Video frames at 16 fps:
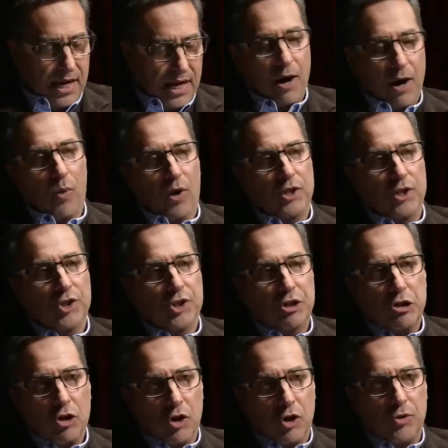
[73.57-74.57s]
I want you to
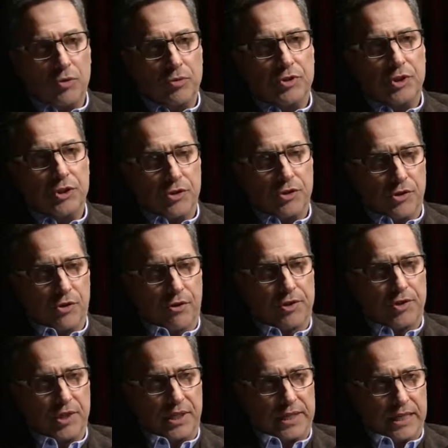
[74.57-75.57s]
go to New
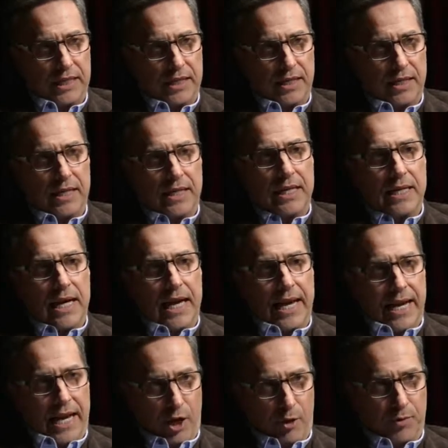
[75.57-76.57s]
York City
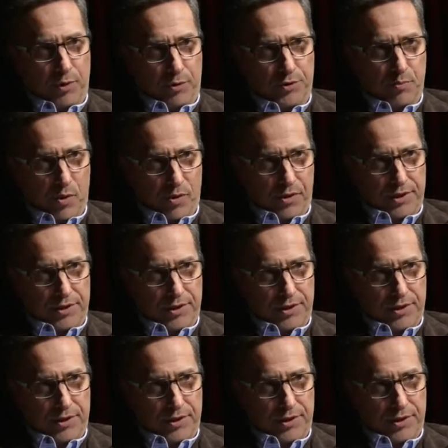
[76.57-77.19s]
and help those boys.